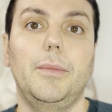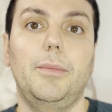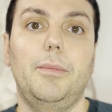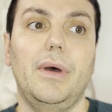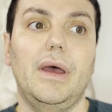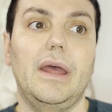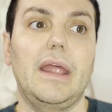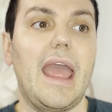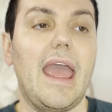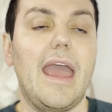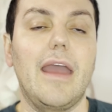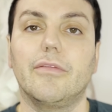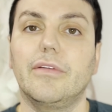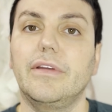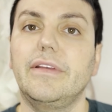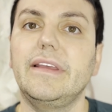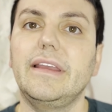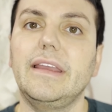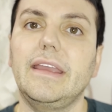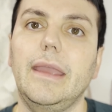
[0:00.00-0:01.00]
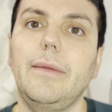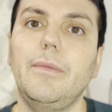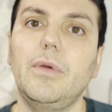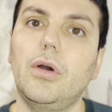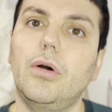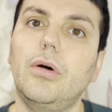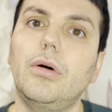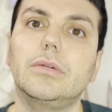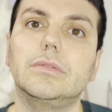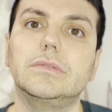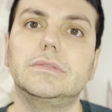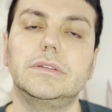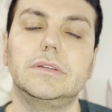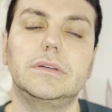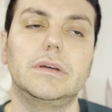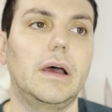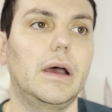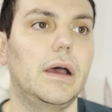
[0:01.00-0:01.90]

but everything came cold.